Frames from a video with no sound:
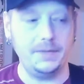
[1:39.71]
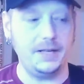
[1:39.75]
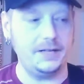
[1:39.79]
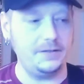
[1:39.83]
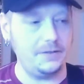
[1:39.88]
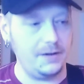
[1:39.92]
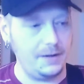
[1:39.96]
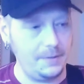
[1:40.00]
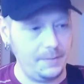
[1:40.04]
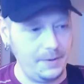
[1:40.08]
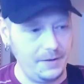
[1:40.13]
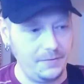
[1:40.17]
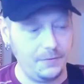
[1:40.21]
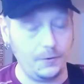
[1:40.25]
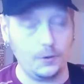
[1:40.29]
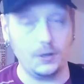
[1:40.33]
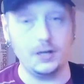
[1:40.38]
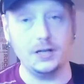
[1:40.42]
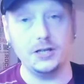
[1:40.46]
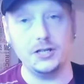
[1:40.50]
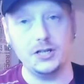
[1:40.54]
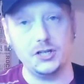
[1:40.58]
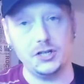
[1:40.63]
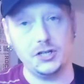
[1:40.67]
They treated me
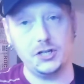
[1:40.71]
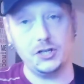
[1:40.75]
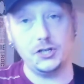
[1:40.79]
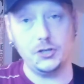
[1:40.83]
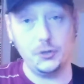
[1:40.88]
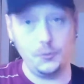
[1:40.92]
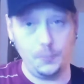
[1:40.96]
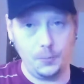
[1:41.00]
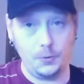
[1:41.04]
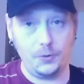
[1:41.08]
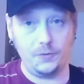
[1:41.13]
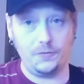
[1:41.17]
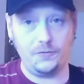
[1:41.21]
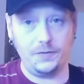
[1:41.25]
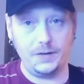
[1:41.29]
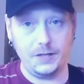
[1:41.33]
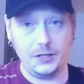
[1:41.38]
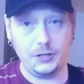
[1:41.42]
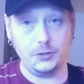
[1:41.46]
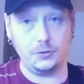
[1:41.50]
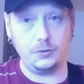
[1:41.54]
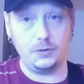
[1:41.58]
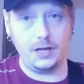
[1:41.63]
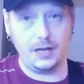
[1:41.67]
for a
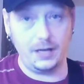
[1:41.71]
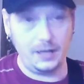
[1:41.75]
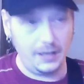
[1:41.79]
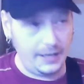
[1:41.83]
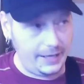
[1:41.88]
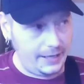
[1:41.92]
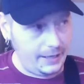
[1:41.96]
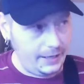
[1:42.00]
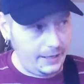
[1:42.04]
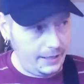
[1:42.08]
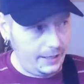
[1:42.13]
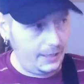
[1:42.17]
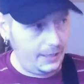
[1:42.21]
superficial cut